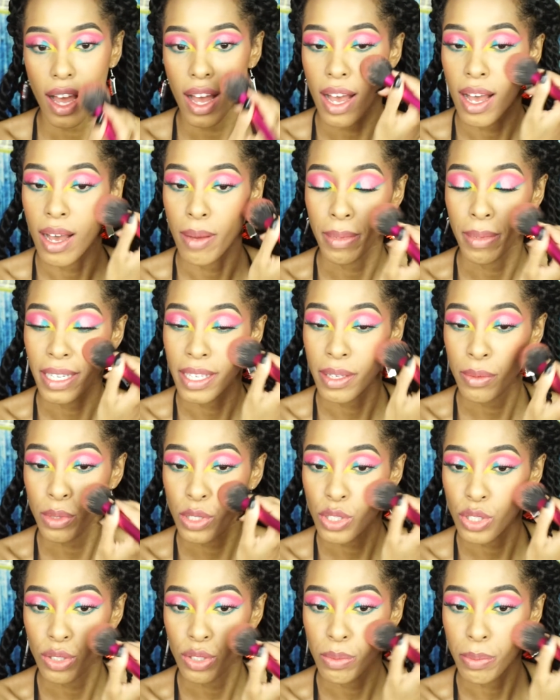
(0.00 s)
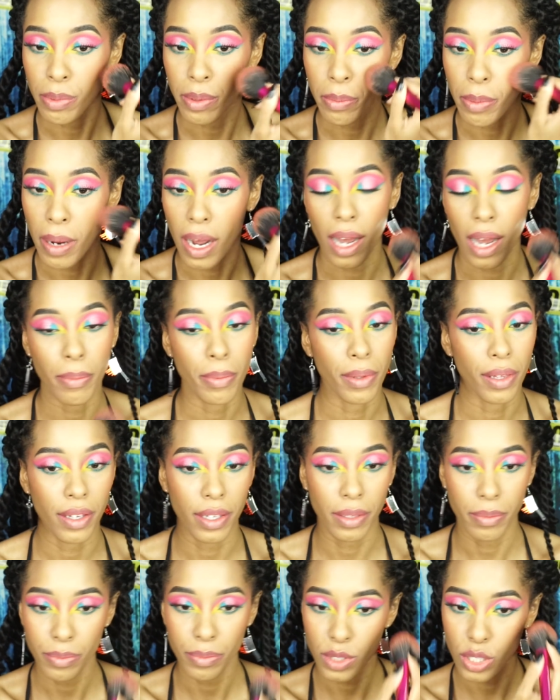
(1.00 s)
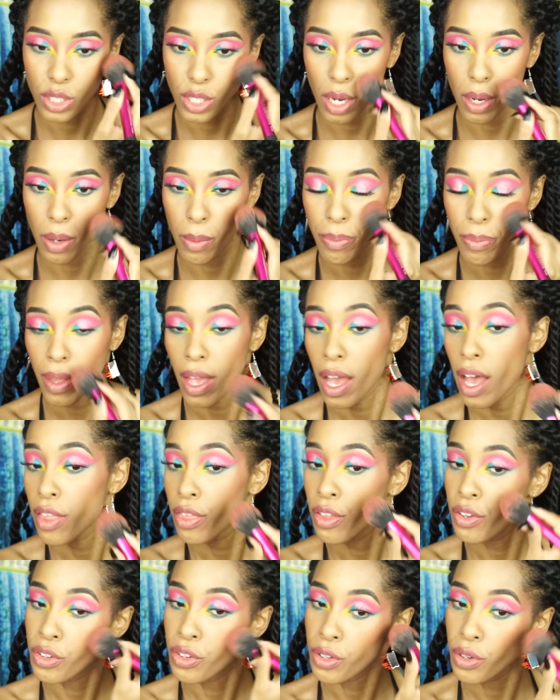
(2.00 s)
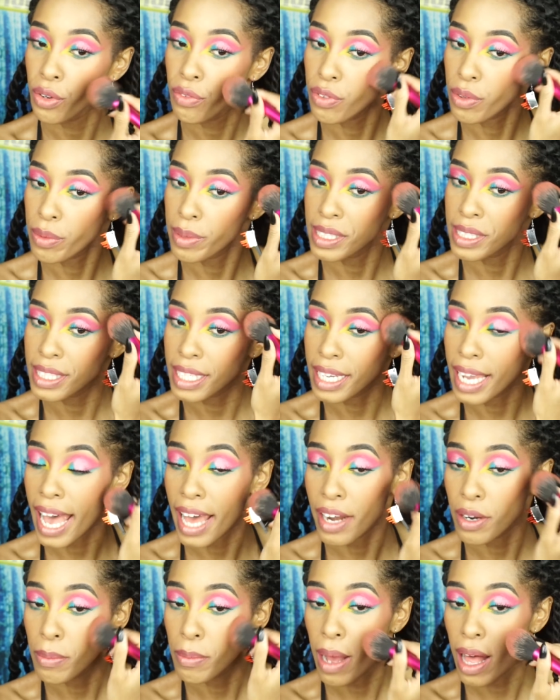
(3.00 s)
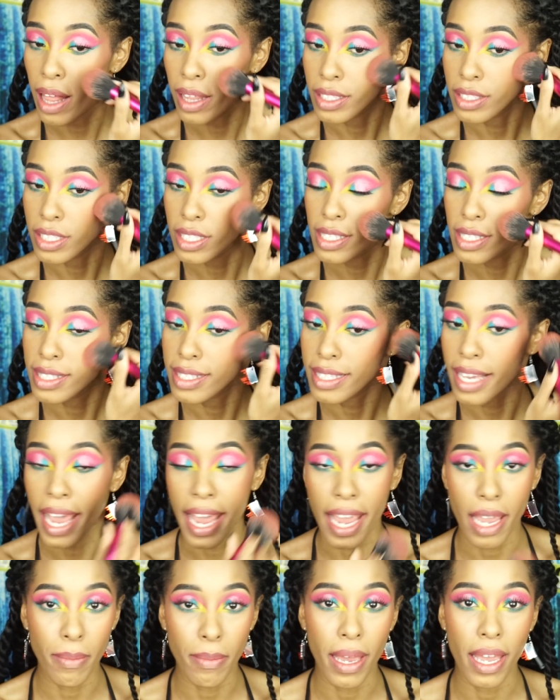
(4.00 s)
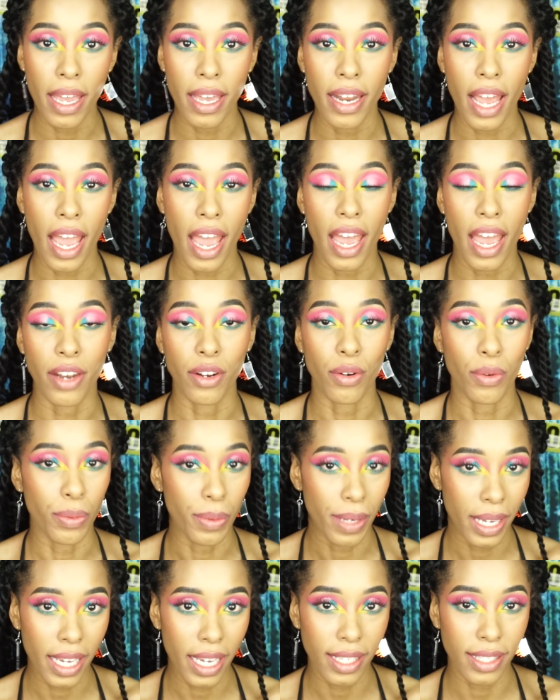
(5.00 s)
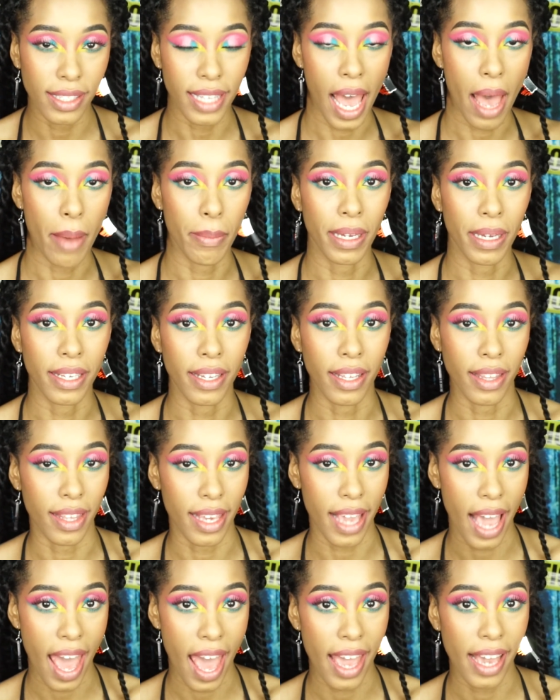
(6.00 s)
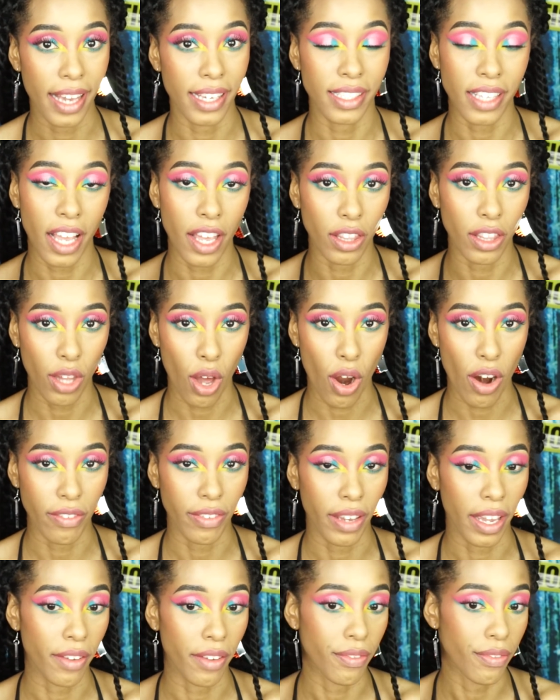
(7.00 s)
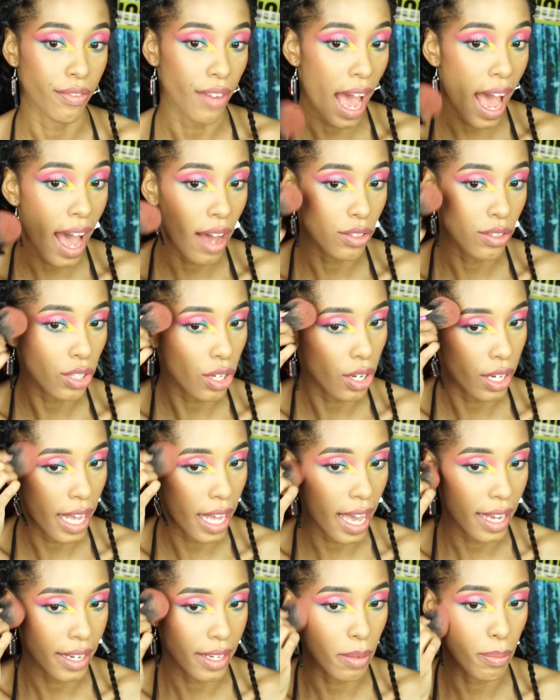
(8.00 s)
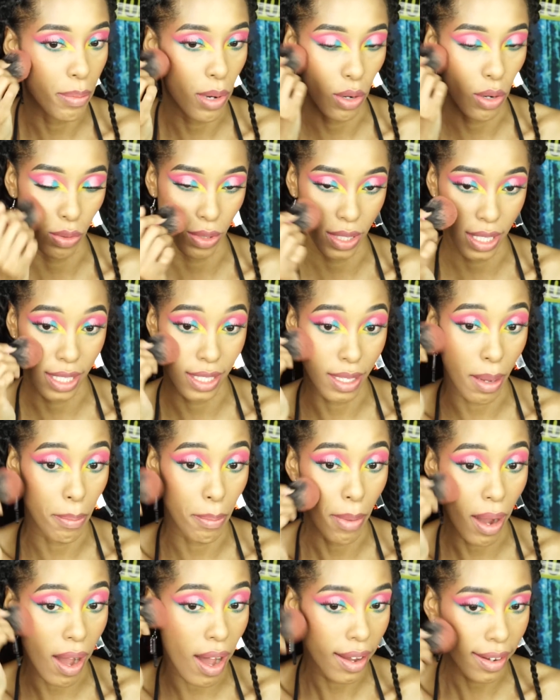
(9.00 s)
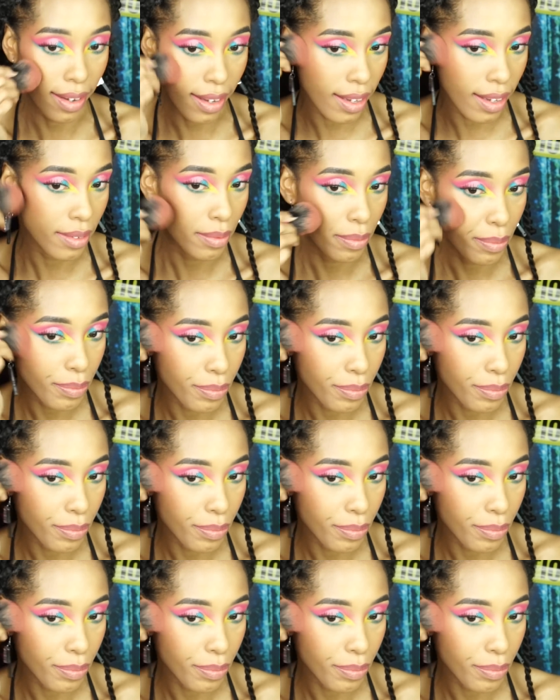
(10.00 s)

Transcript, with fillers: Um, and he was super popular. So the new forensic entomologist came in and re-examined the eggs and larvae found on Edna Posey's body.